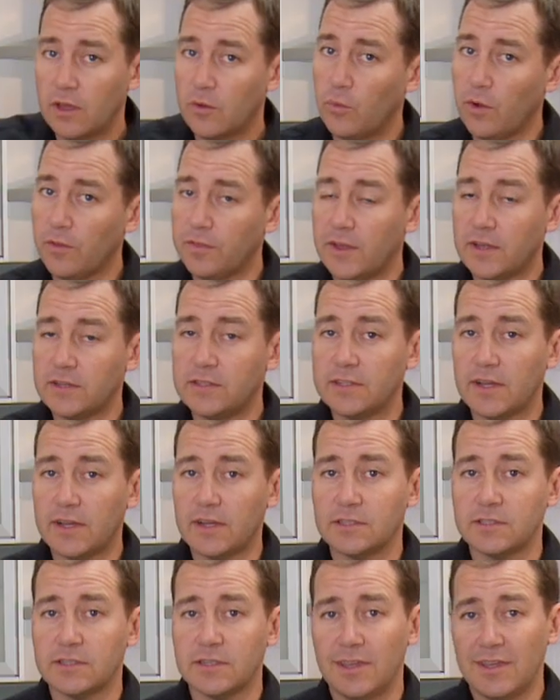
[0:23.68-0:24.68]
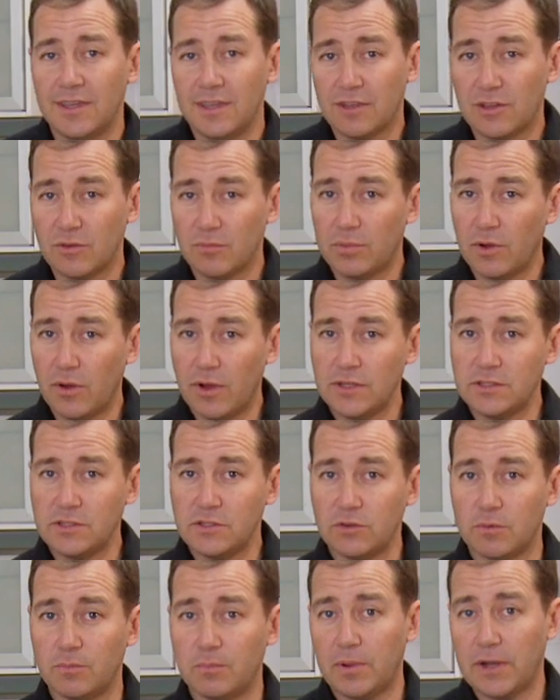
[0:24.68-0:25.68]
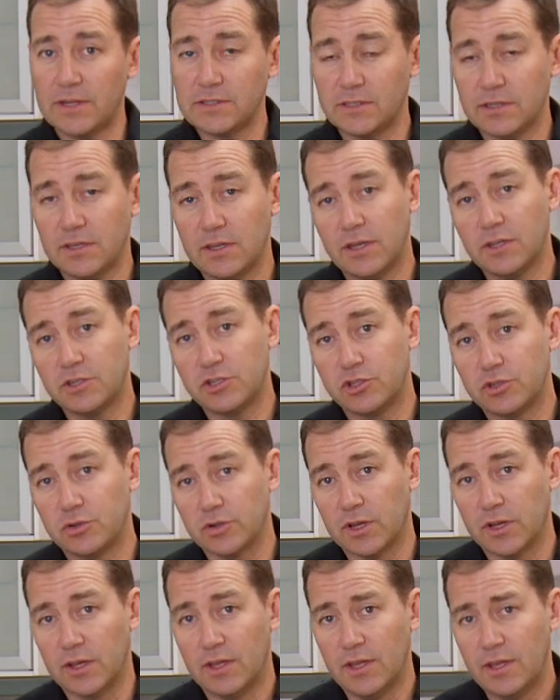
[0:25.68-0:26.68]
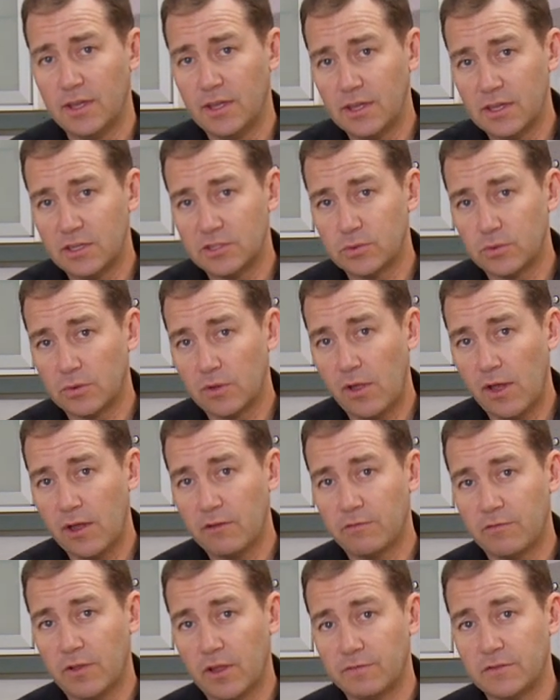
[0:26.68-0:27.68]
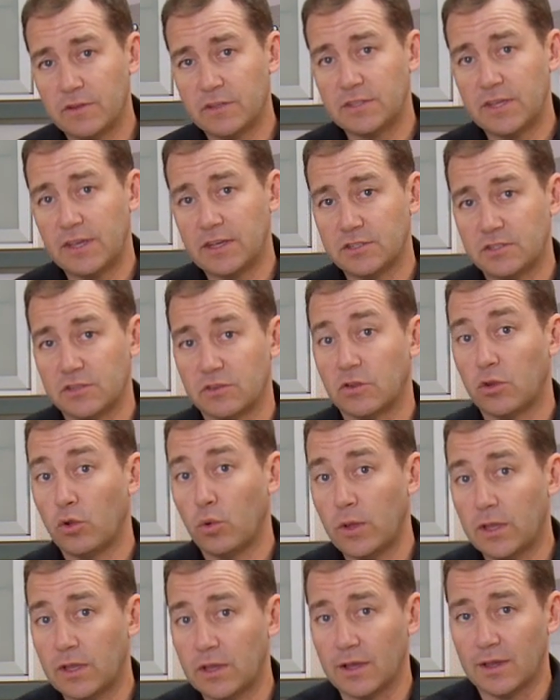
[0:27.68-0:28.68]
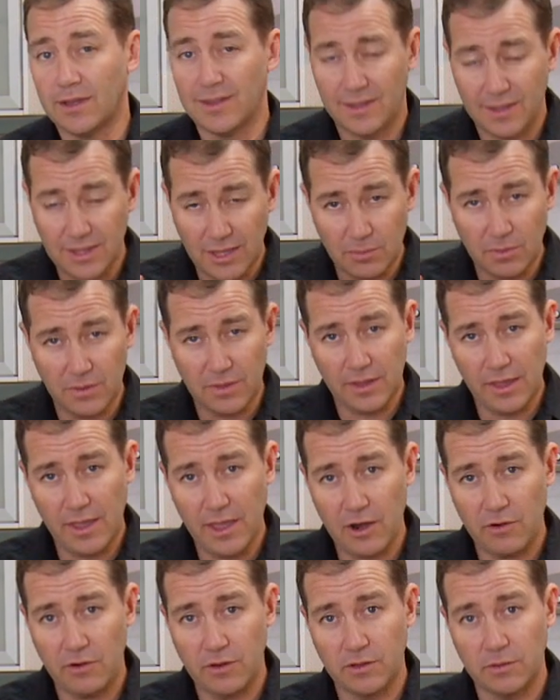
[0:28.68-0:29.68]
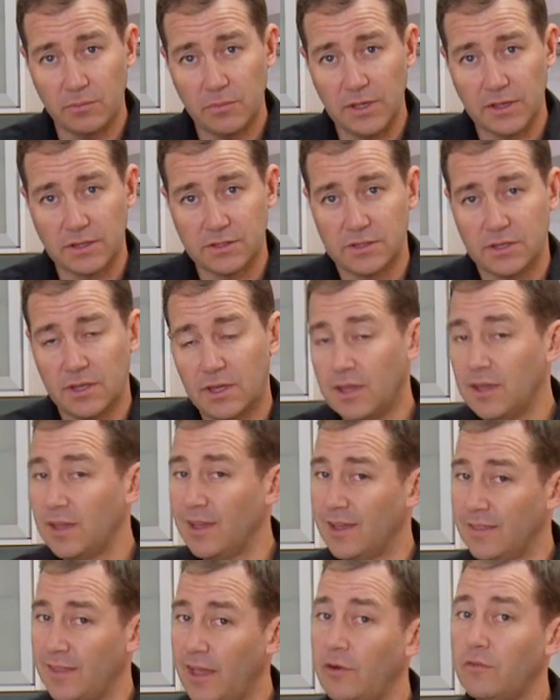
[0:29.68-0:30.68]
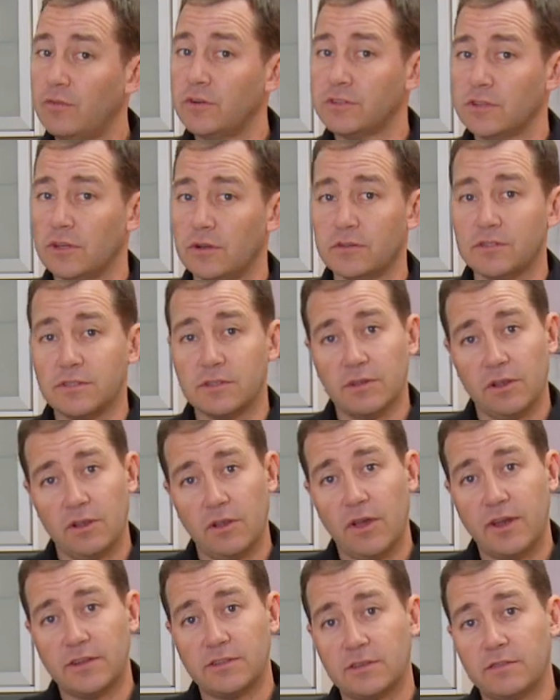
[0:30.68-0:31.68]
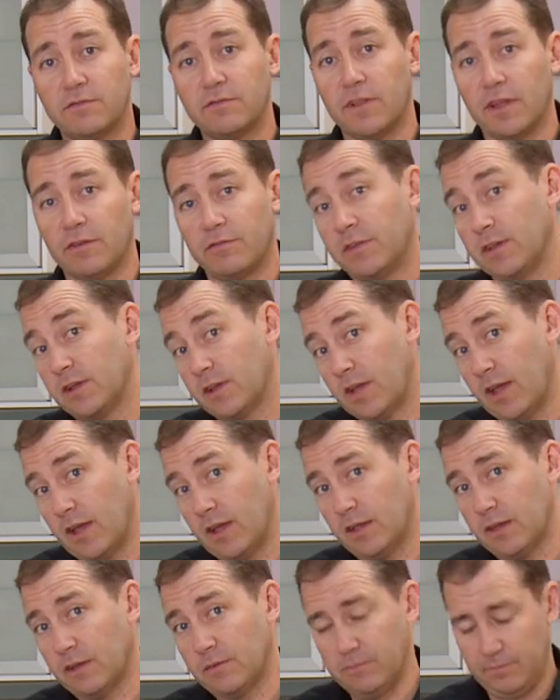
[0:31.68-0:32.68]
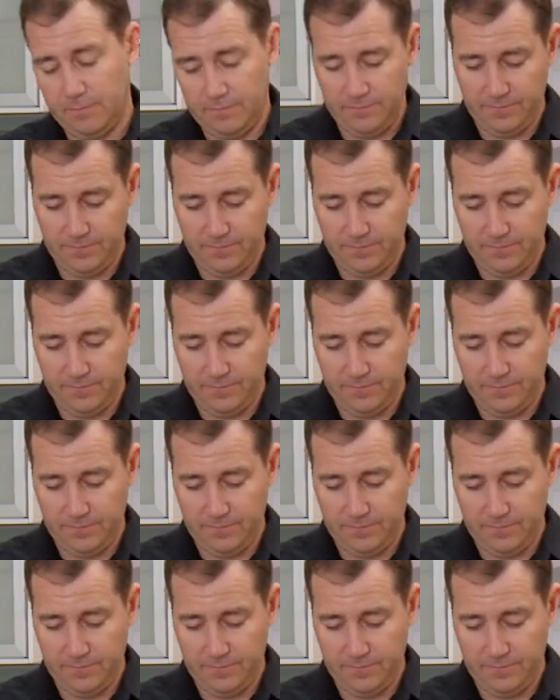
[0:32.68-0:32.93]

And what that does, it combines your butter and sugar into a light fluffy texture quicker, keeping the air in the mix, and that results in a lighter, fluffier cake.